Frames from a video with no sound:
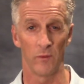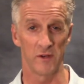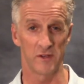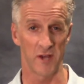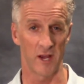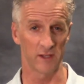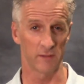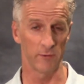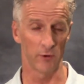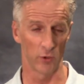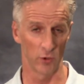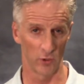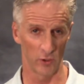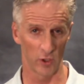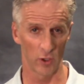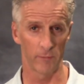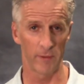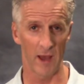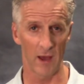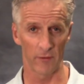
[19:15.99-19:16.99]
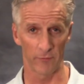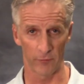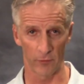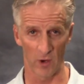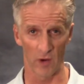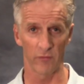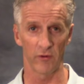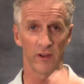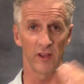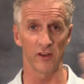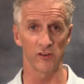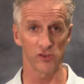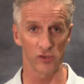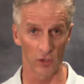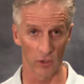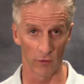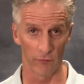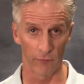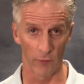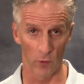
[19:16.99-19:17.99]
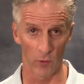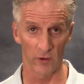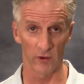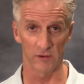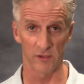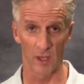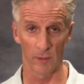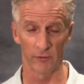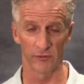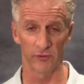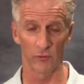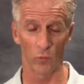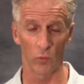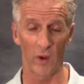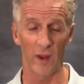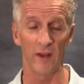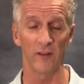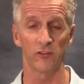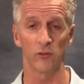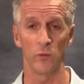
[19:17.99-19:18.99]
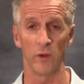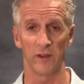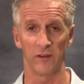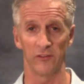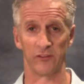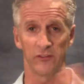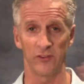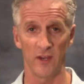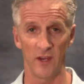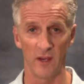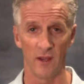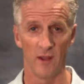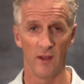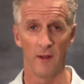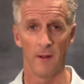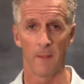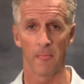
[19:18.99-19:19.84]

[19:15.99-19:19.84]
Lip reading: We talked about earlier about for every inch you go forward, it doubles in weight, so we can see